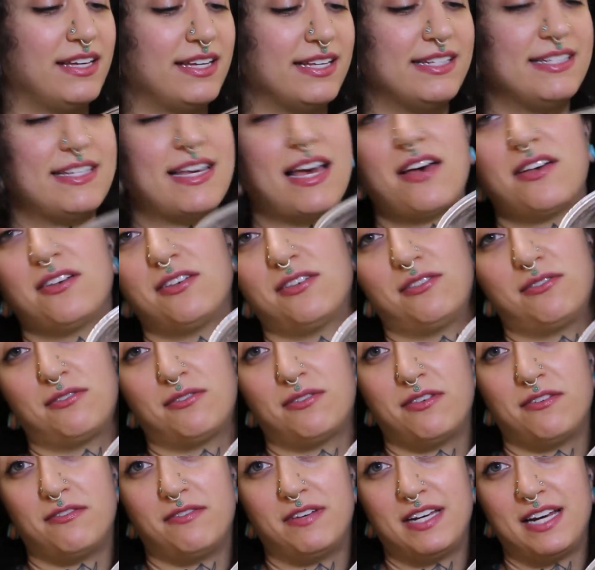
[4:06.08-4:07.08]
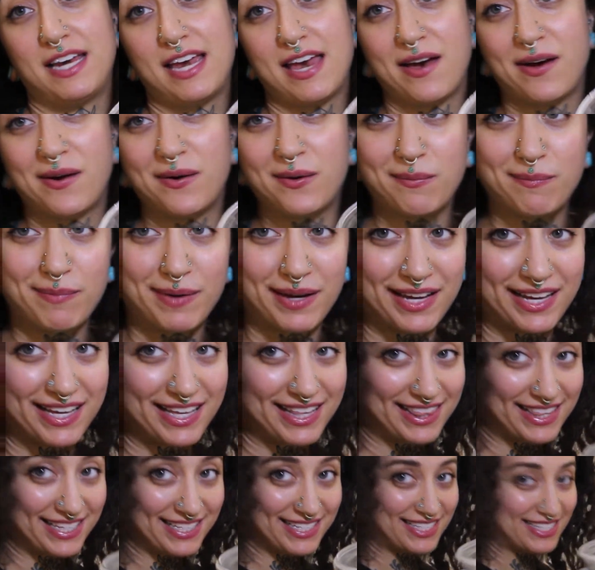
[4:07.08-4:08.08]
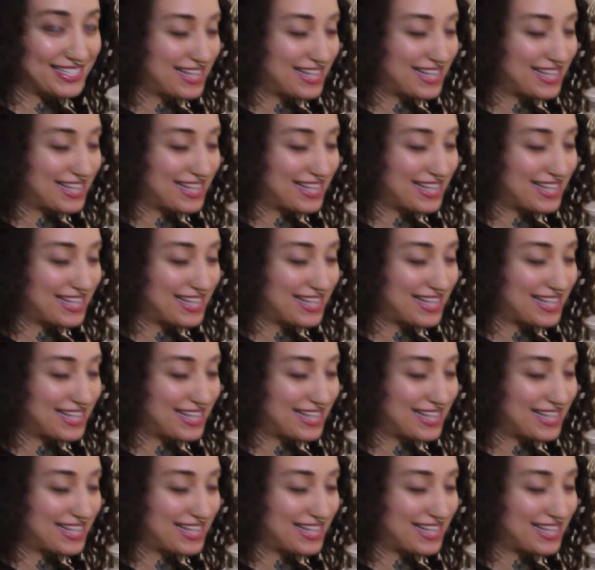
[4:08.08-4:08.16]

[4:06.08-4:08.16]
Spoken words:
tell through the video, but this is